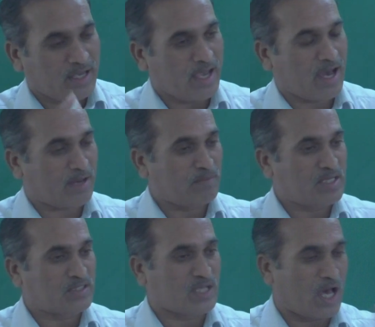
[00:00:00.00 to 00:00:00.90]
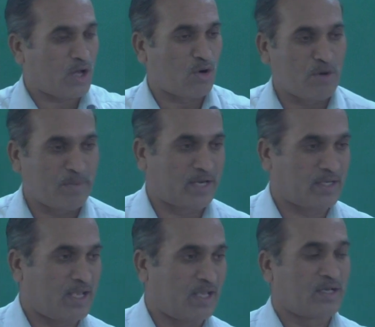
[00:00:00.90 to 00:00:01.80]
AR means
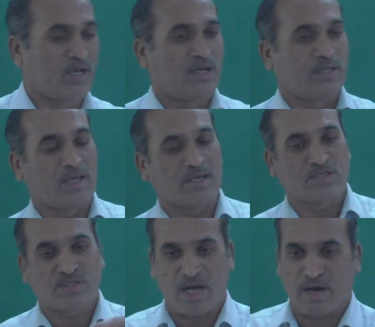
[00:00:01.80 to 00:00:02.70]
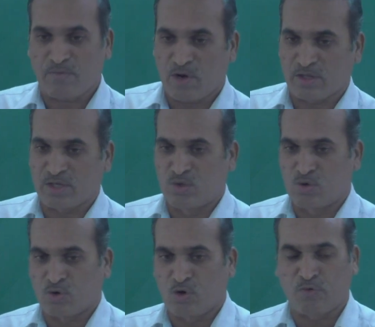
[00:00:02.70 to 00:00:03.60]
aromatic, N stand for the
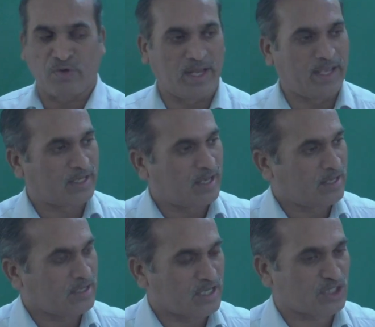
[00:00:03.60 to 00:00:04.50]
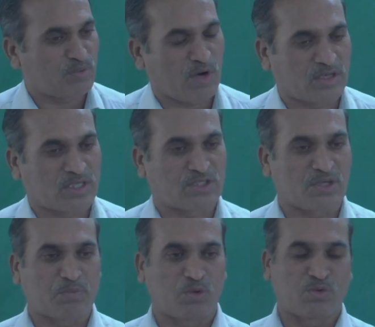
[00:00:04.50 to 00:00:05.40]
nucleophilic, S for the
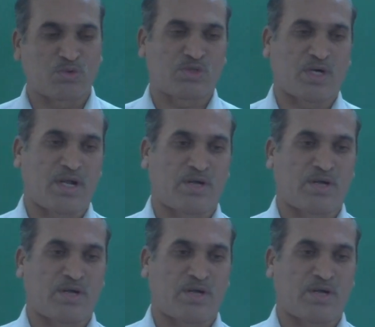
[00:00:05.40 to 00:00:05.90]
substitution